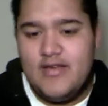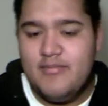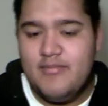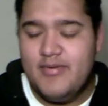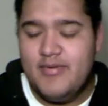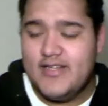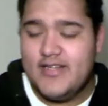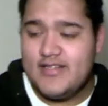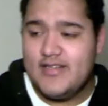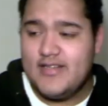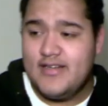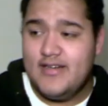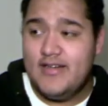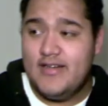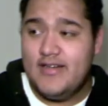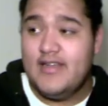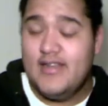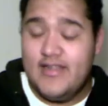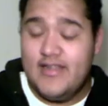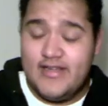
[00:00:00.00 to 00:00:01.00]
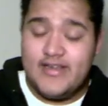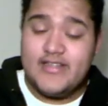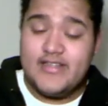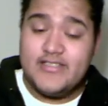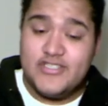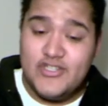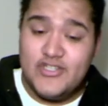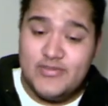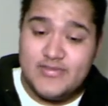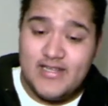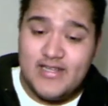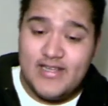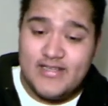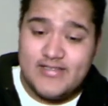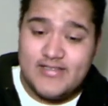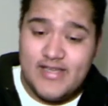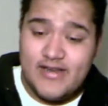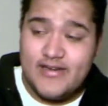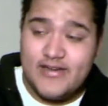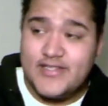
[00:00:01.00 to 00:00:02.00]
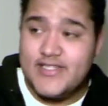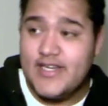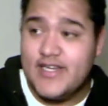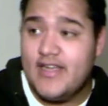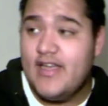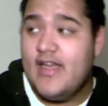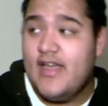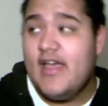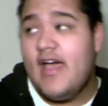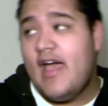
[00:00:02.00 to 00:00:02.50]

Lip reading: But it consumes less energy,